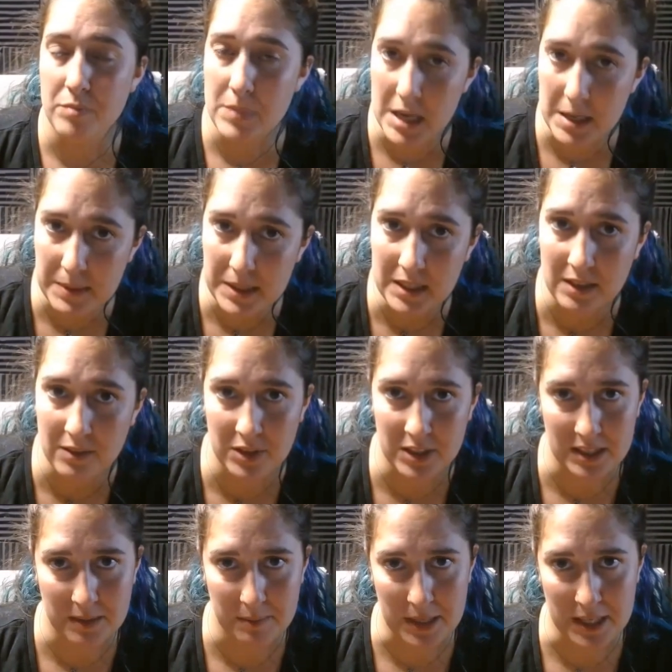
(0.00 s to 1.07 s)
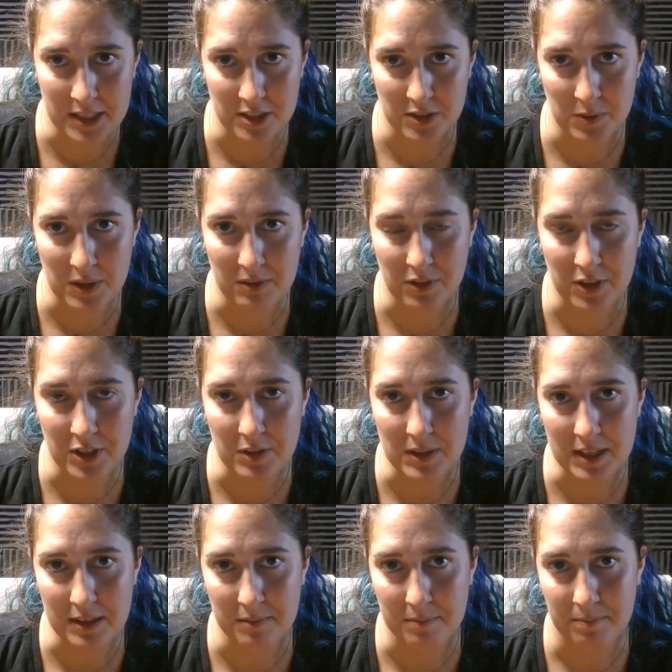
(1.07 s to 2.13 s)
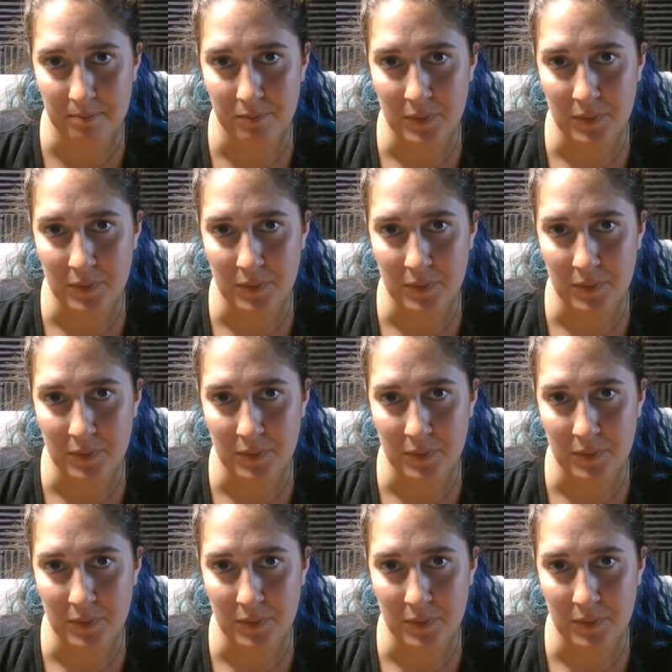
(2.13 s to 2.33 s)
Maybe an everything page is right for you then.